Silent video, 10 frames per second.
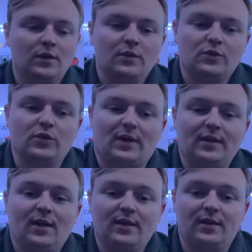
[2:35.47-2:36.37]
So I
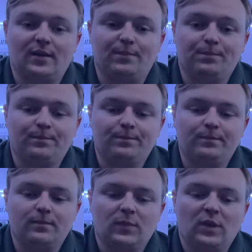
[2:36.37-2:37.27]
got it in.
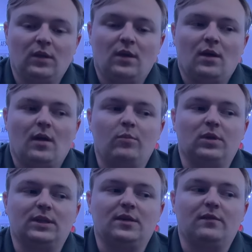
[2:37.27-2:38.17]
I
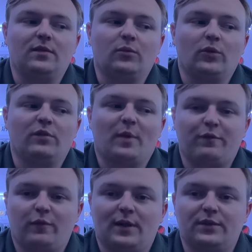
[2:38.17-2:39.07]
believe one of my
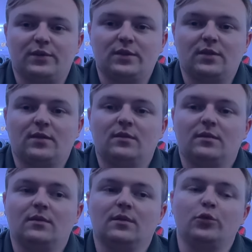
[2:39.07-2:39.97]
friends
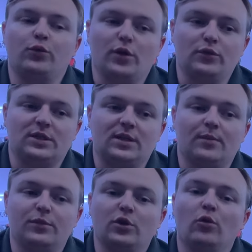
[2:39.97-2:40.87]
who knows
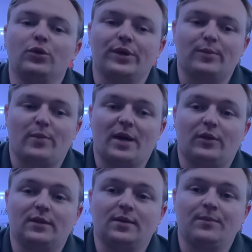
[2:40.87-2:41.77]
him told him about
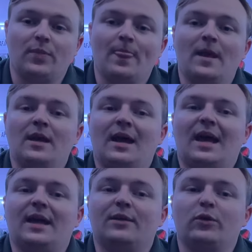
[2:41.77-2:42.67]
it.
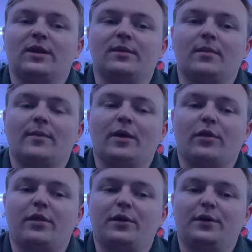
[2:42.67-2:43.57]
And within about
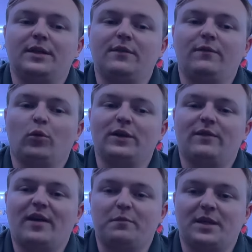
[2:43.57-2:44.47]
30,
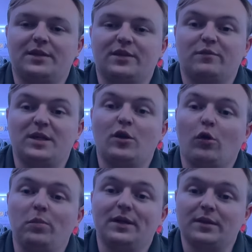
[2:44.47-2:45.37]
45 minutes of me
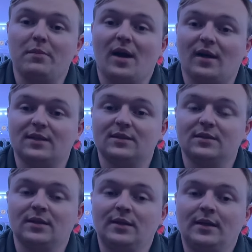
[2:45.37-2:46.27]
opening the box,
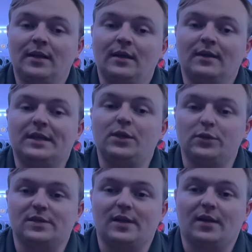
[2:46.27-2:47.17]
he
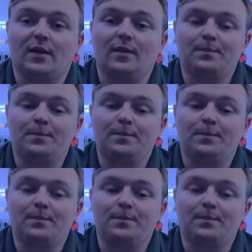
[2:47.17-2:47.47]
was there.